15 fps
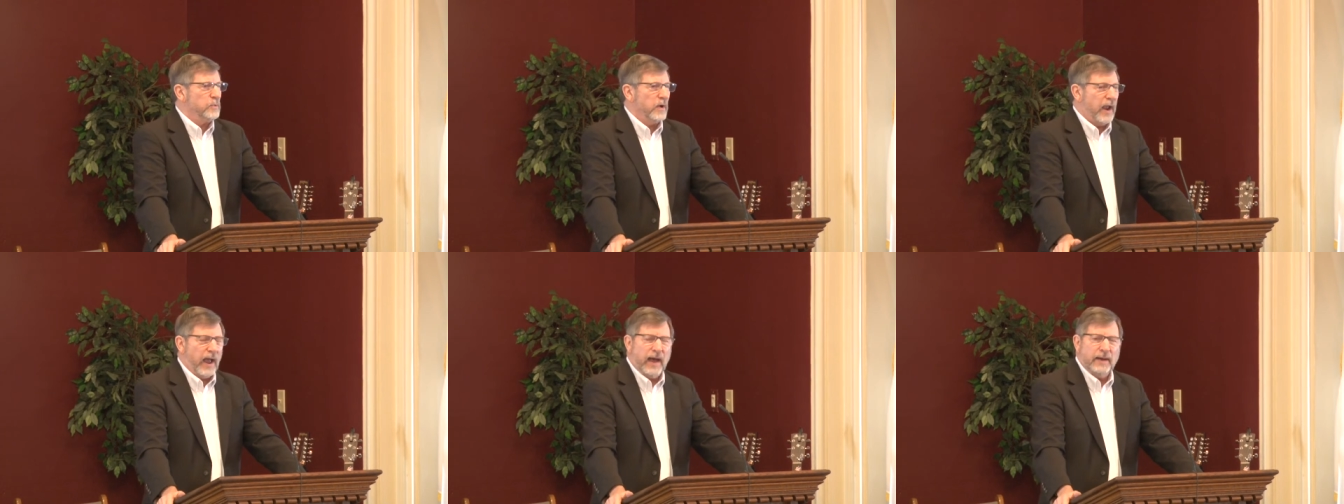
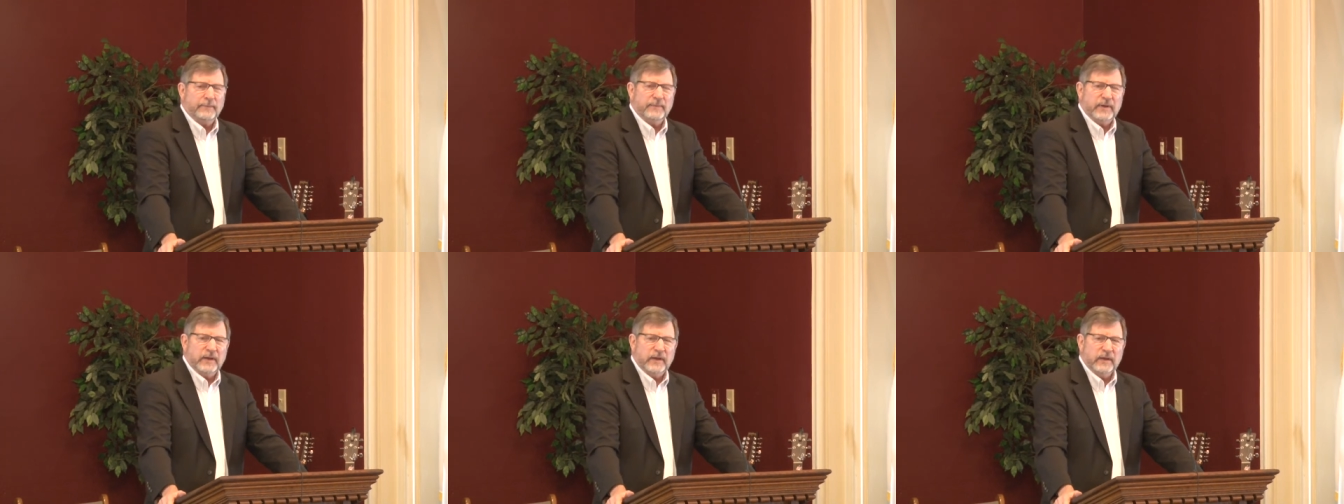were
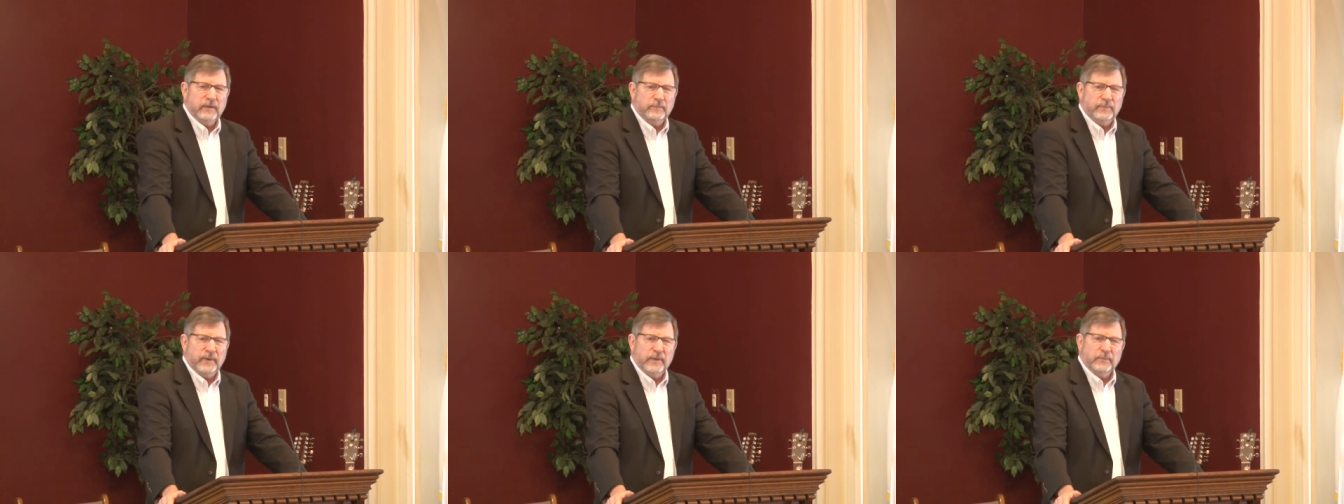happening,
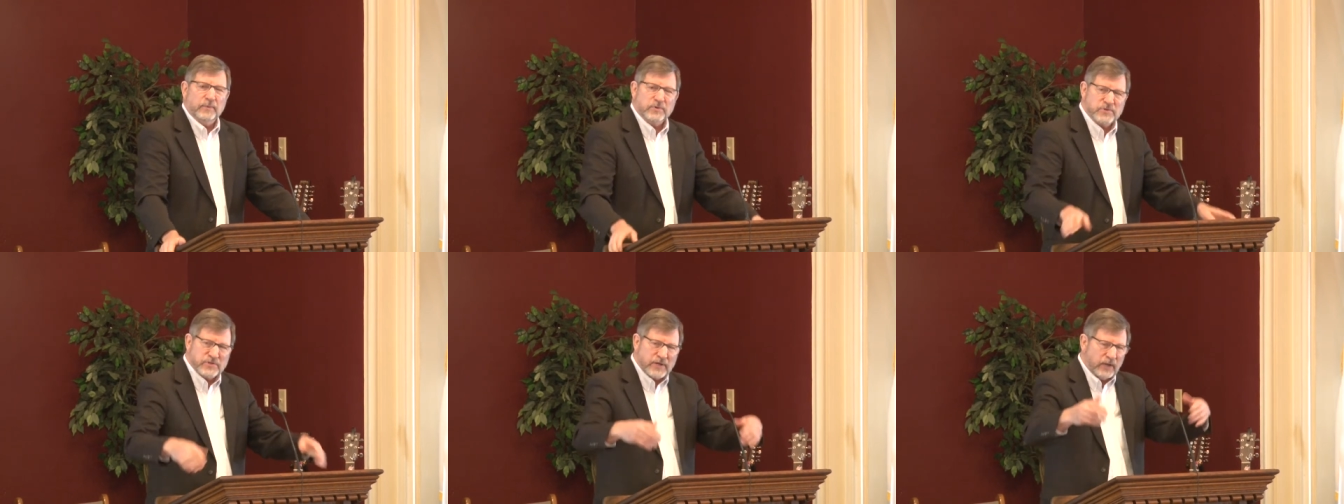people
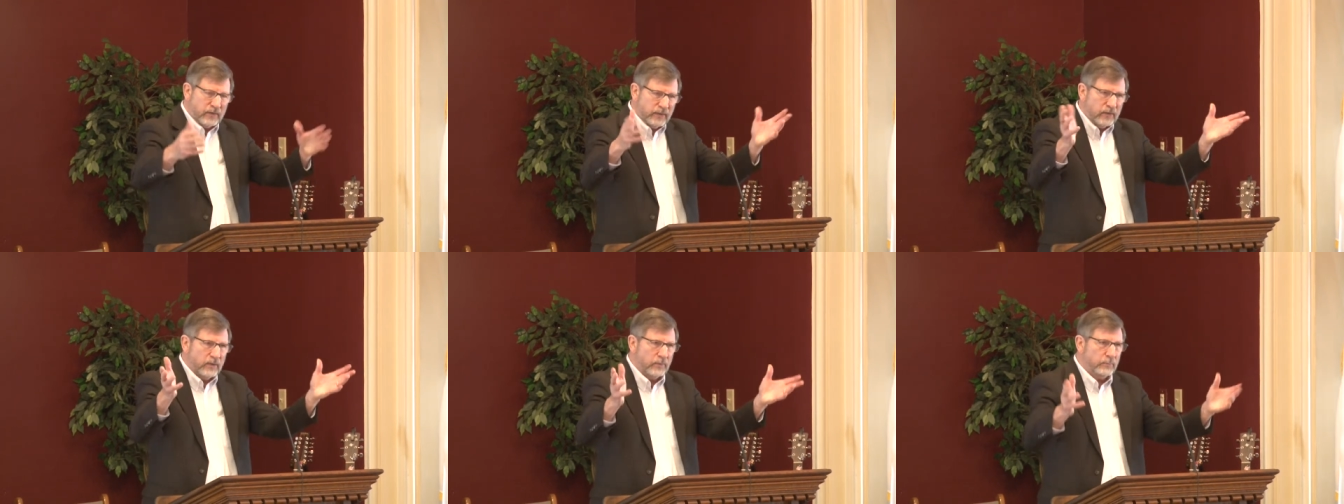were
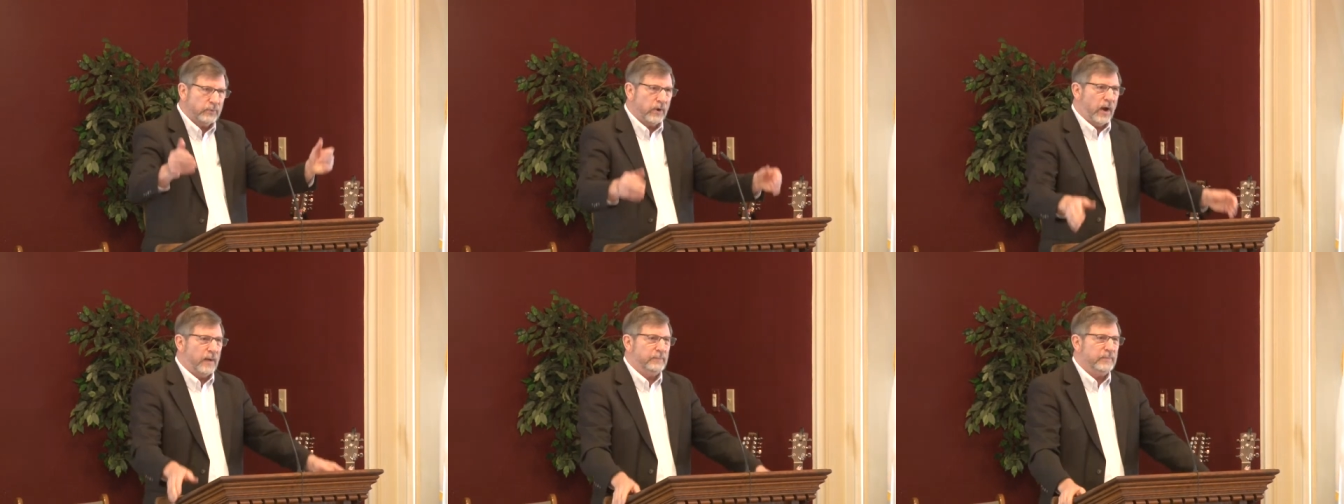selling their
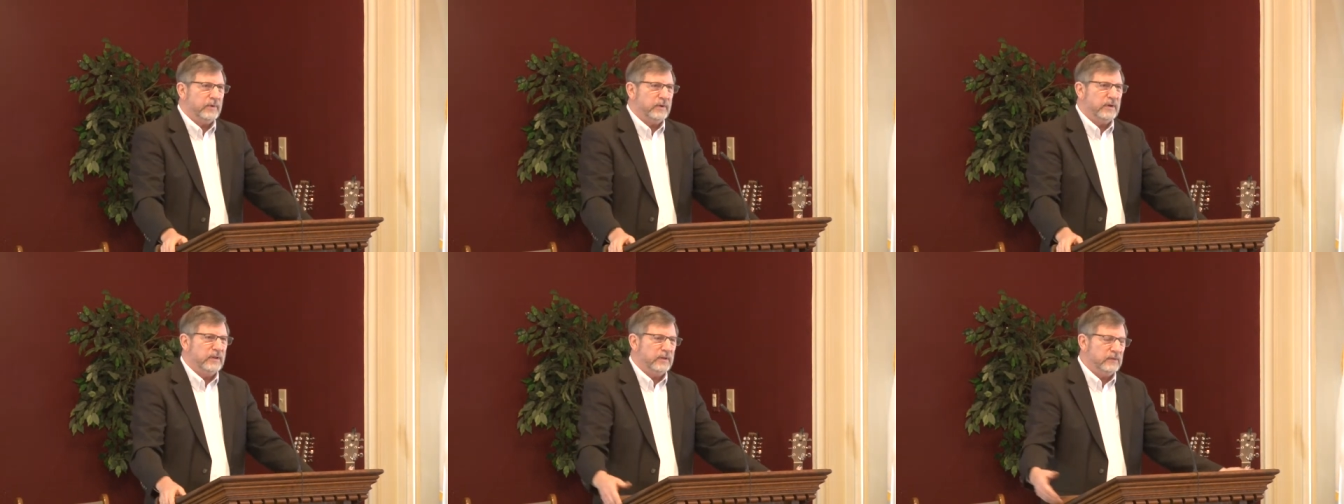
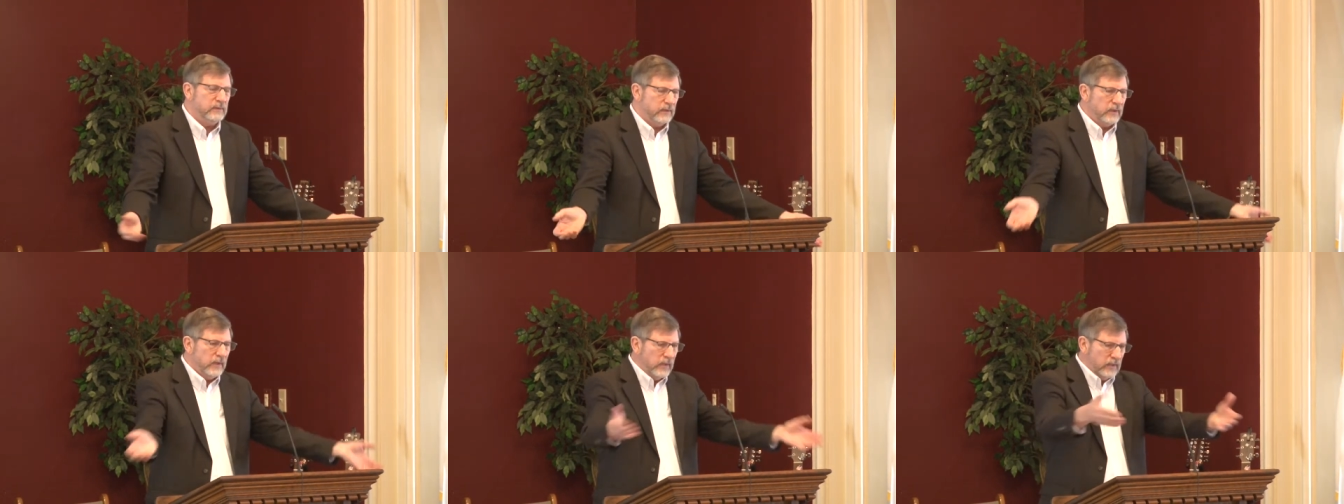property
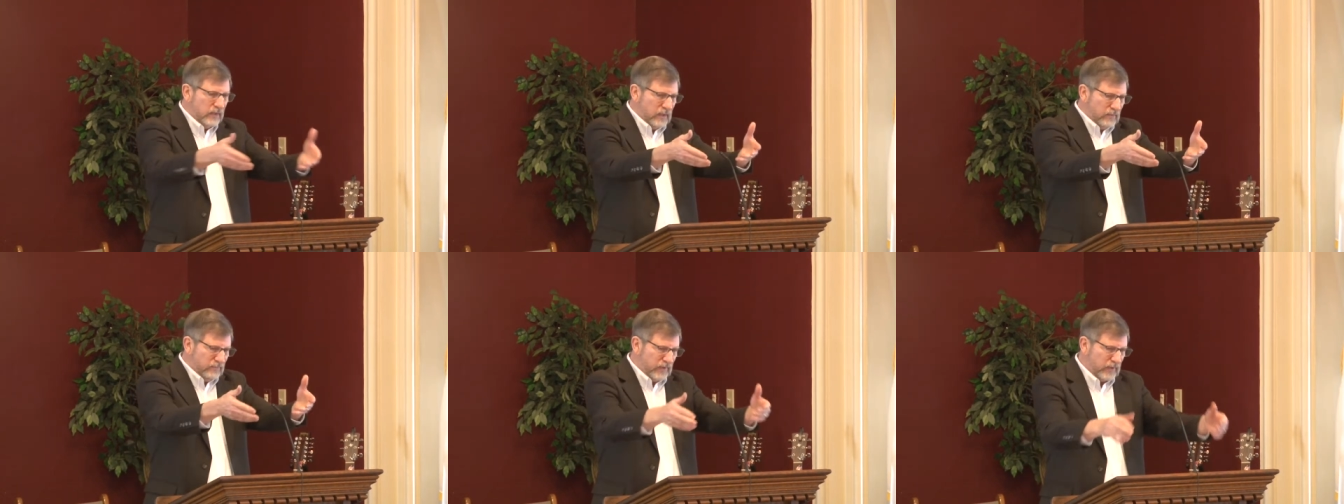and
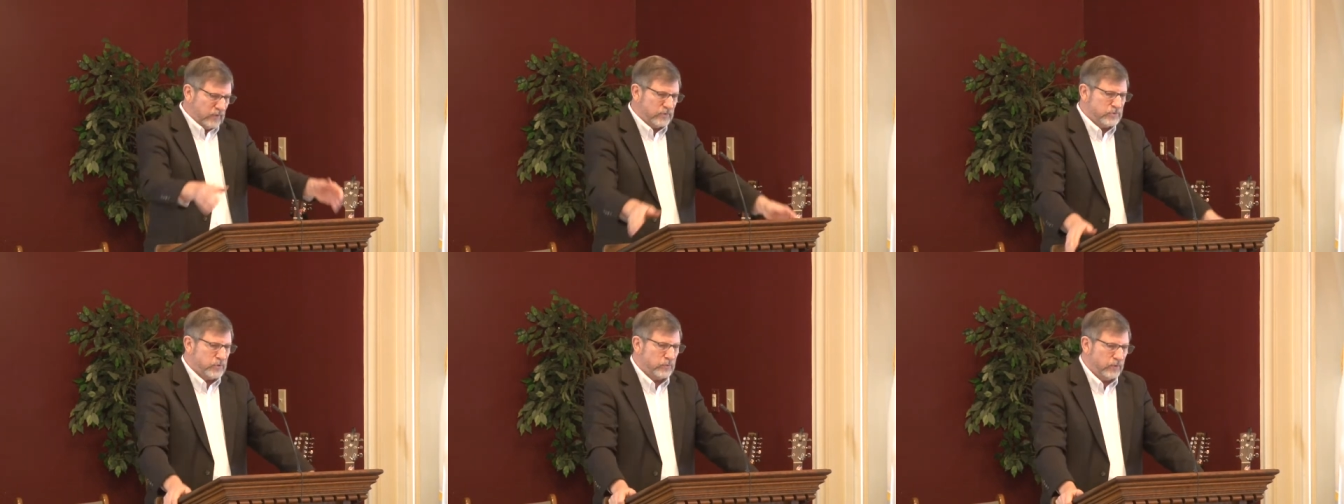giving
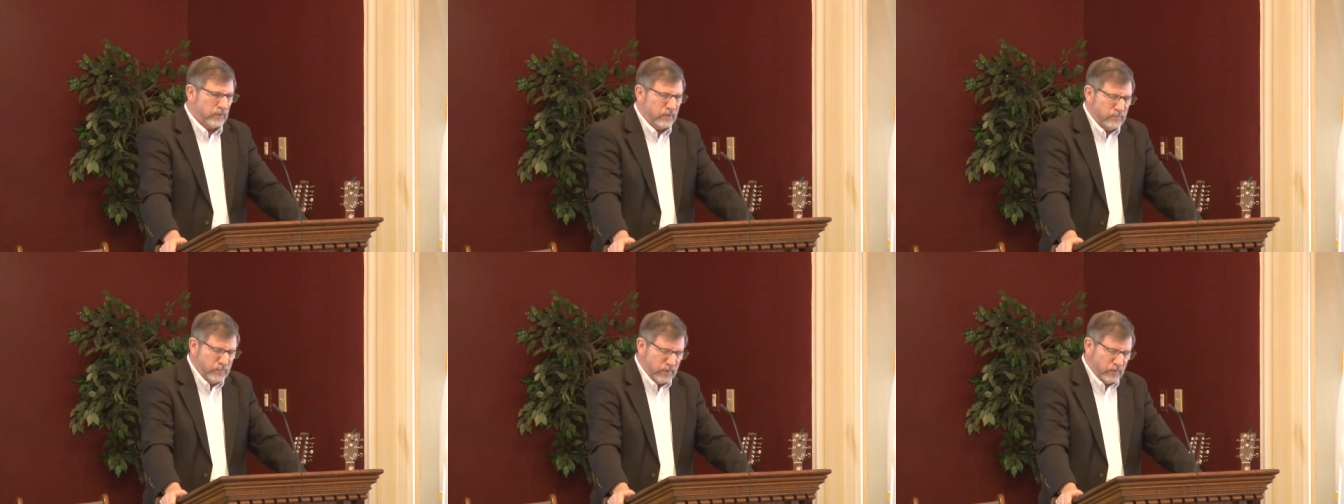it to a
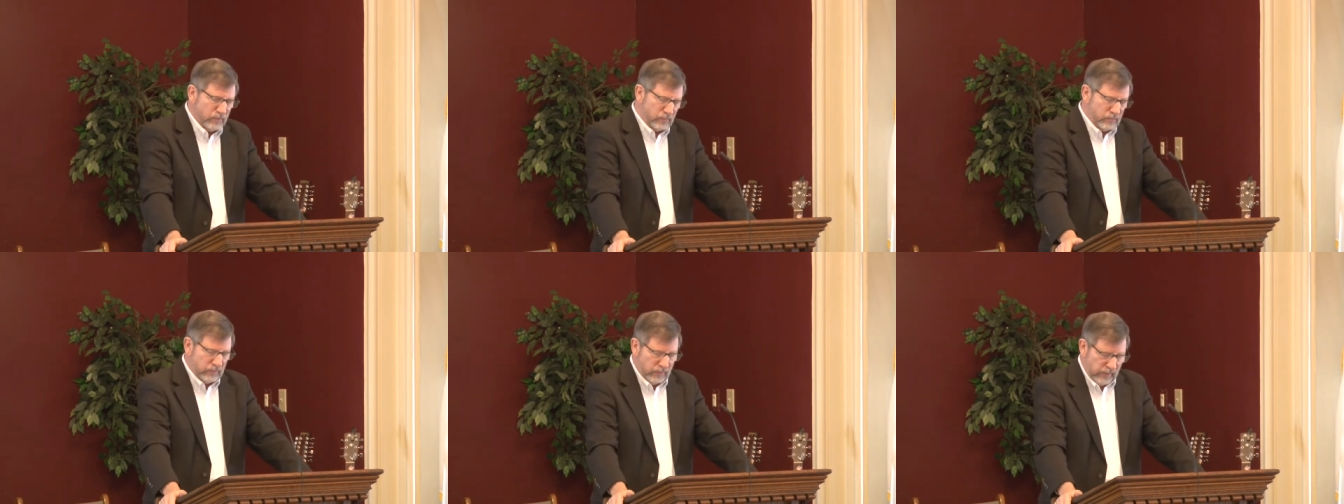
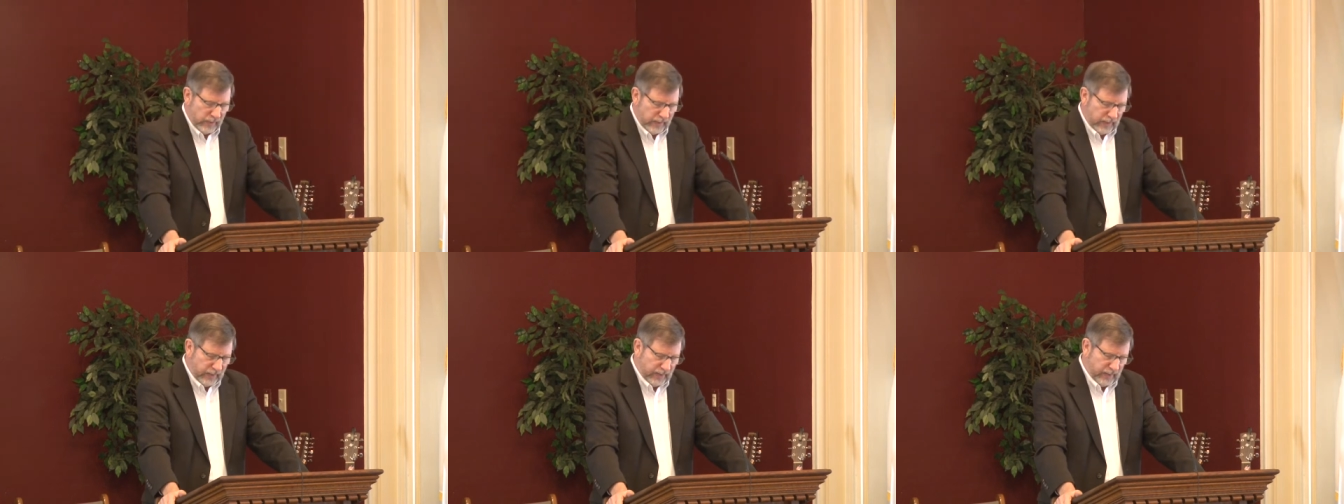communal
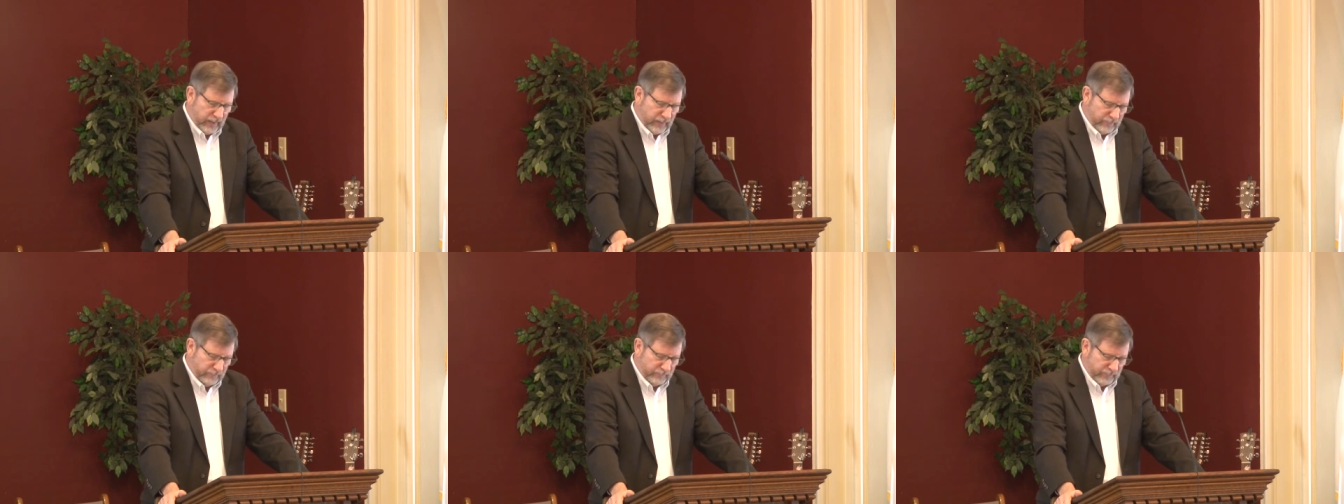
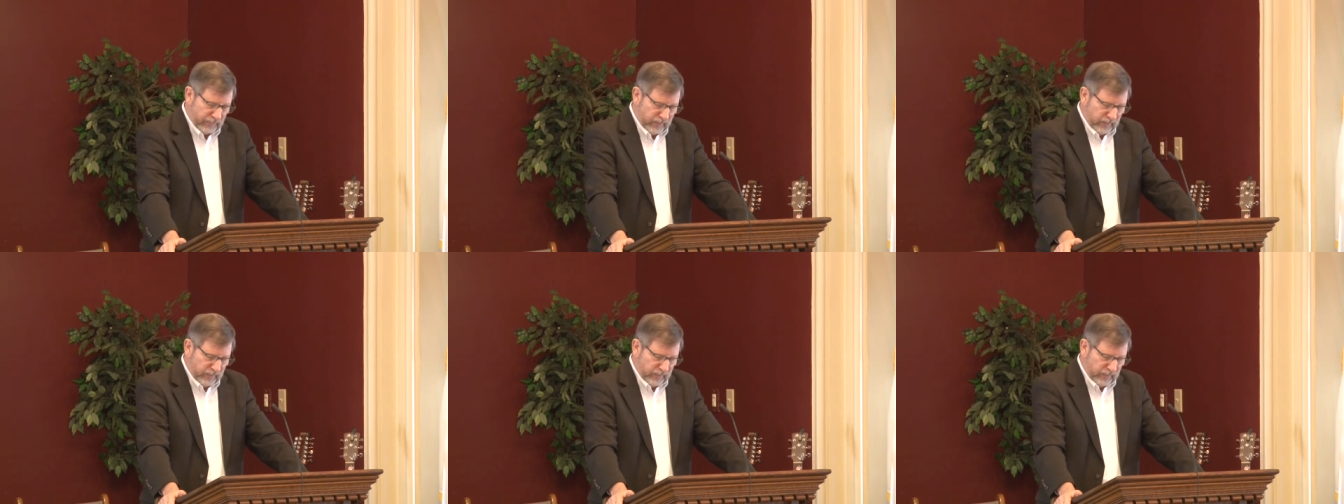um,